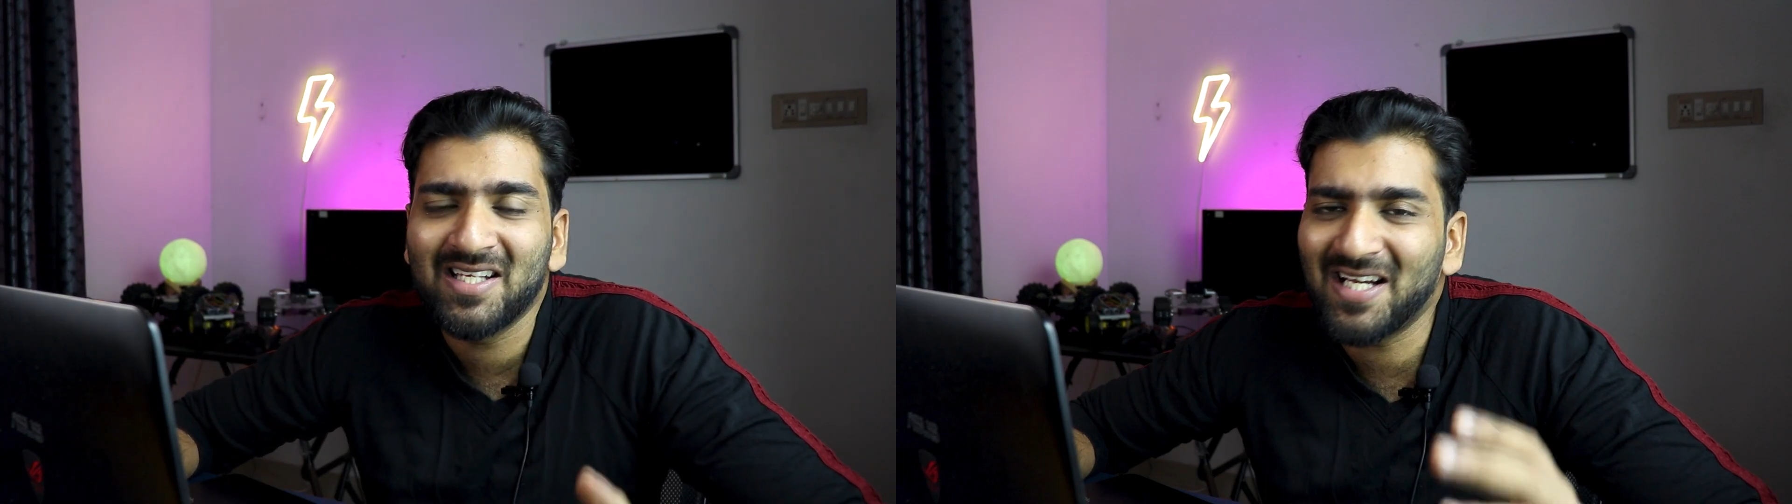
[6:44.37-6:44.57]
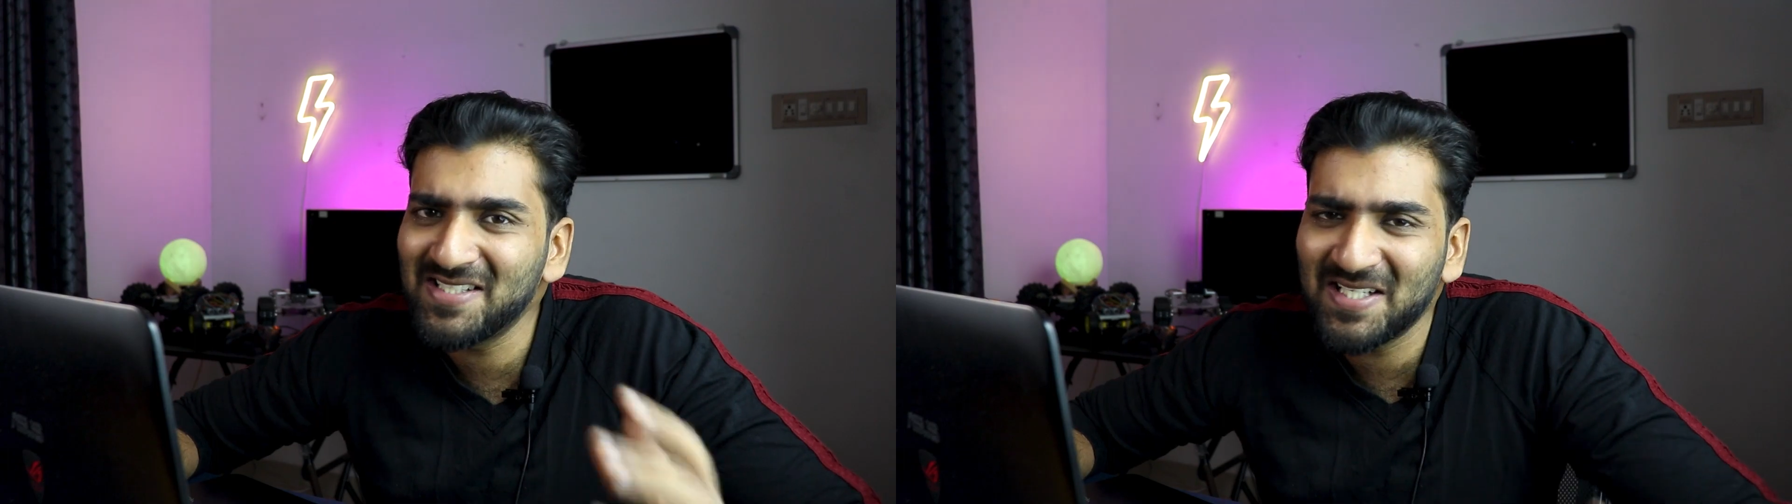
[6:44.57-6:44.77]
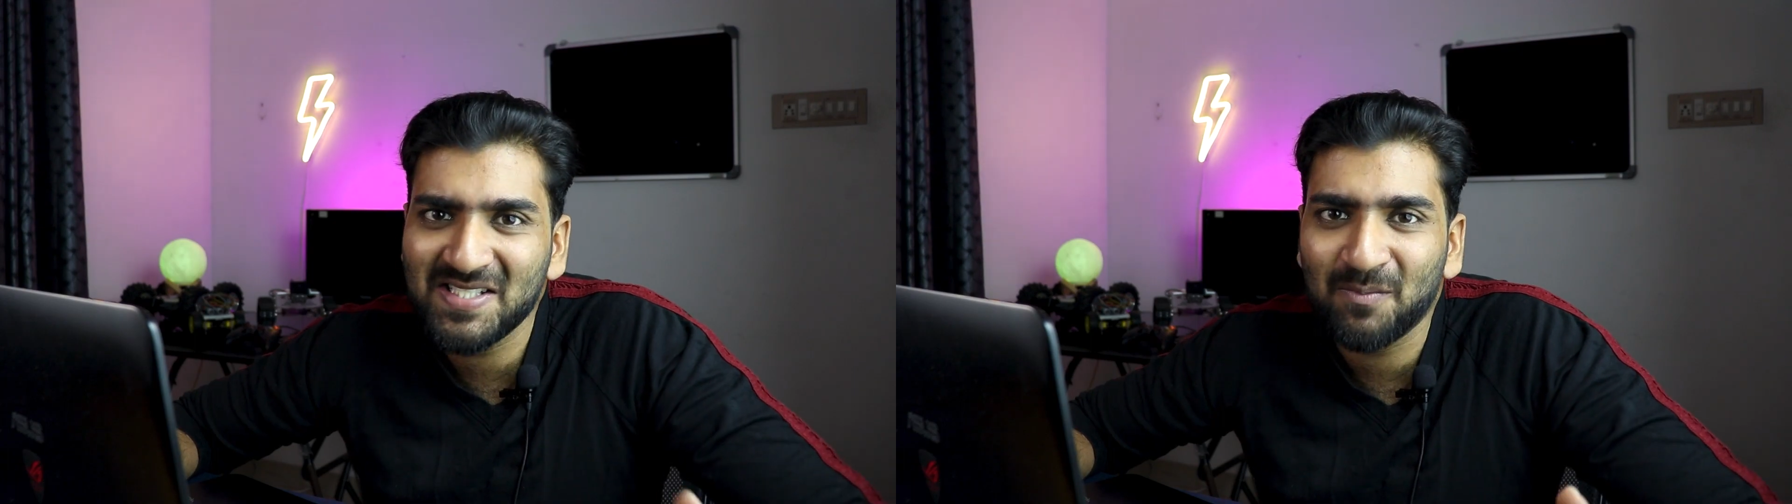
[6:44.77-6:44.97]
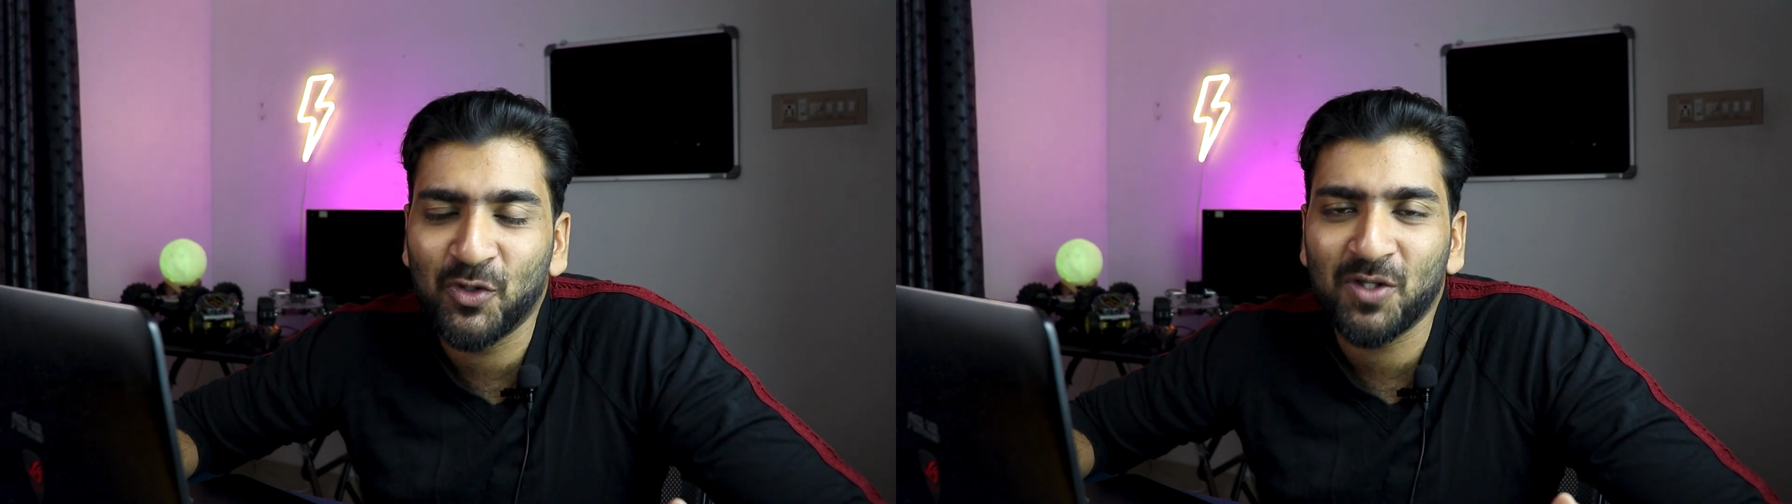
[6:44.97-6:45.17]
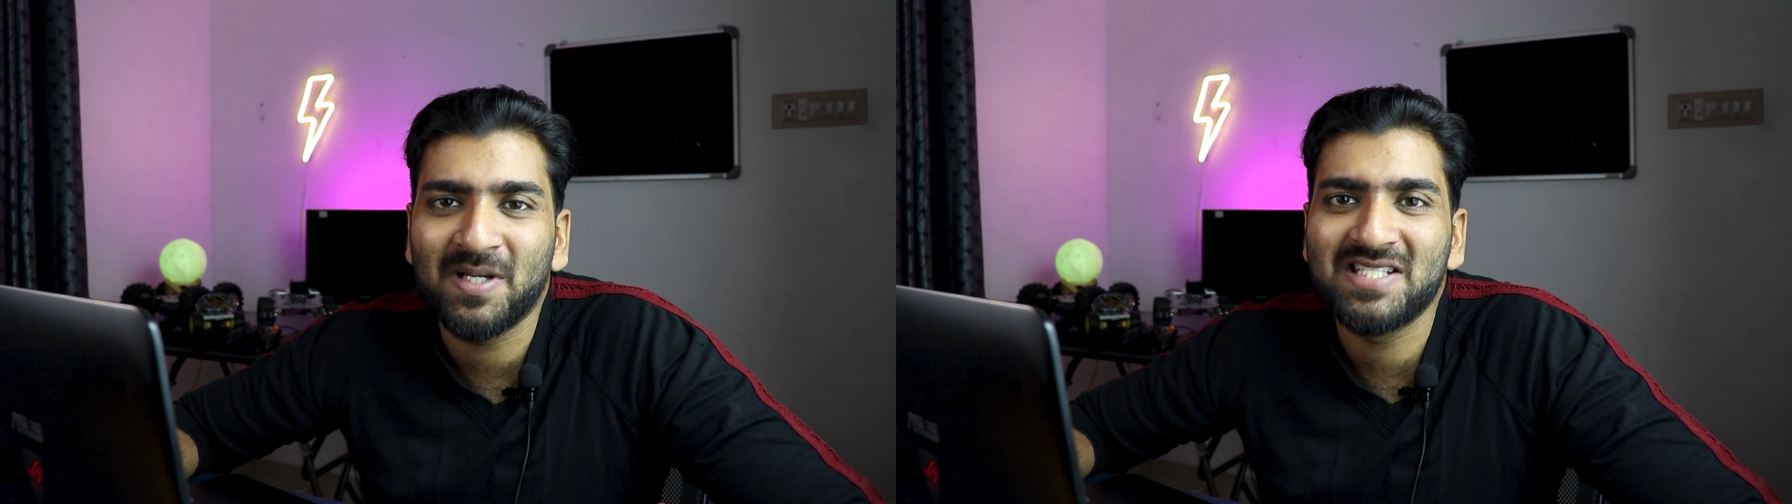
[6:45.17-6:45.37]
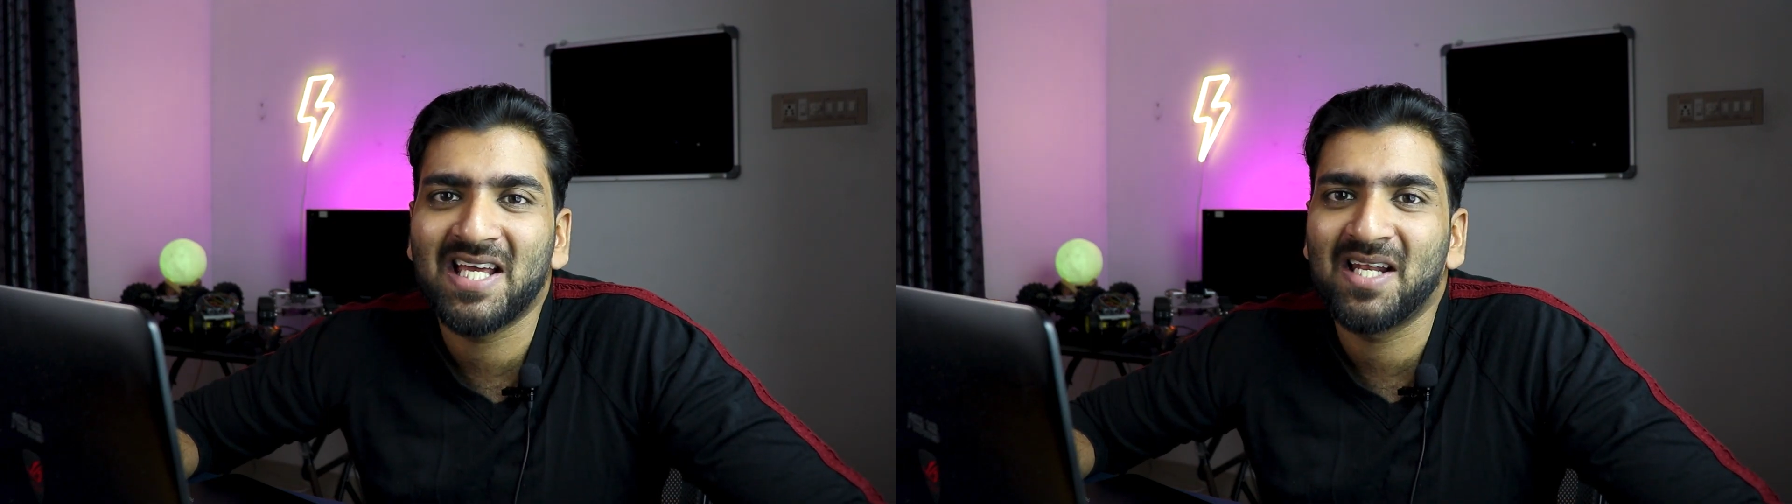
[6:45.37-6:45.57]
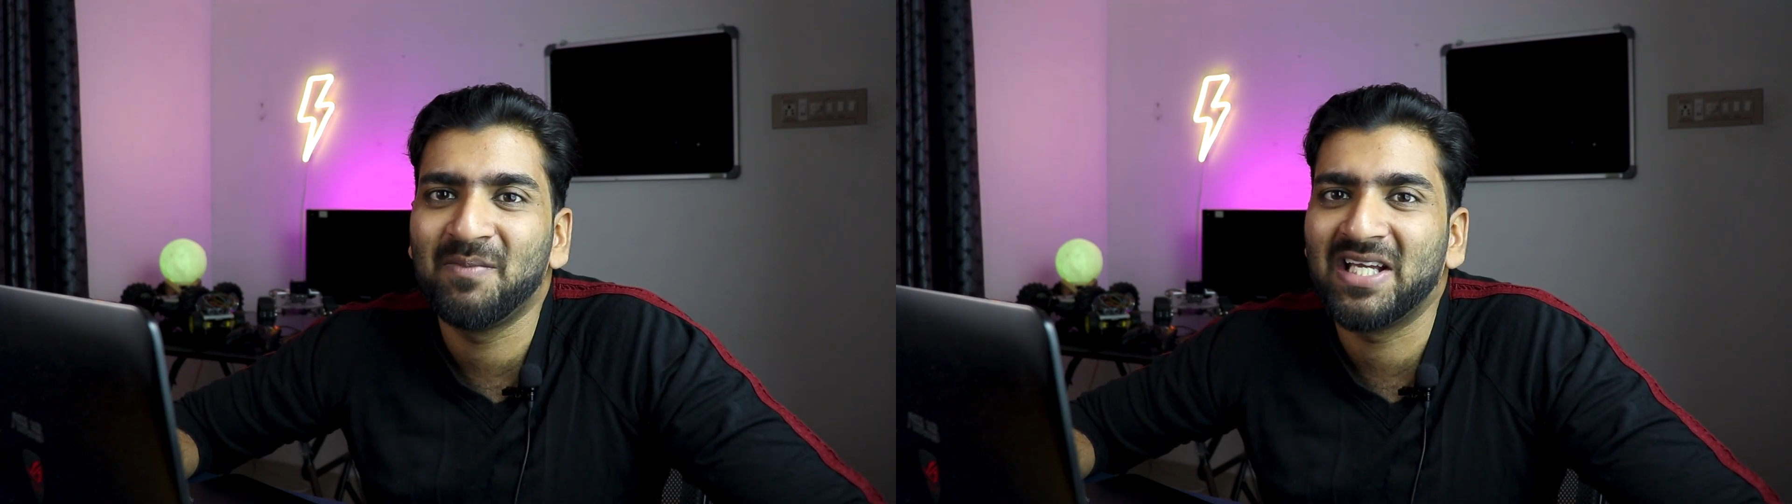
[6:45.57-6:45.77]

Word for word: consider supporting my channel